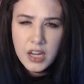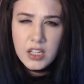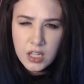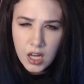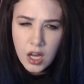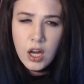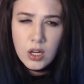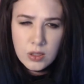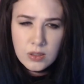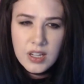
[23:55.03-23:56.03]
of
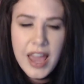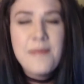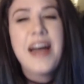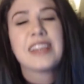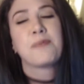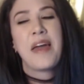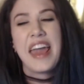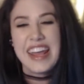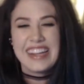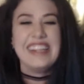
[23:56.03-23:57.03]
code. MS
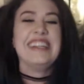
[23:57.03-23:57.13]
Paint.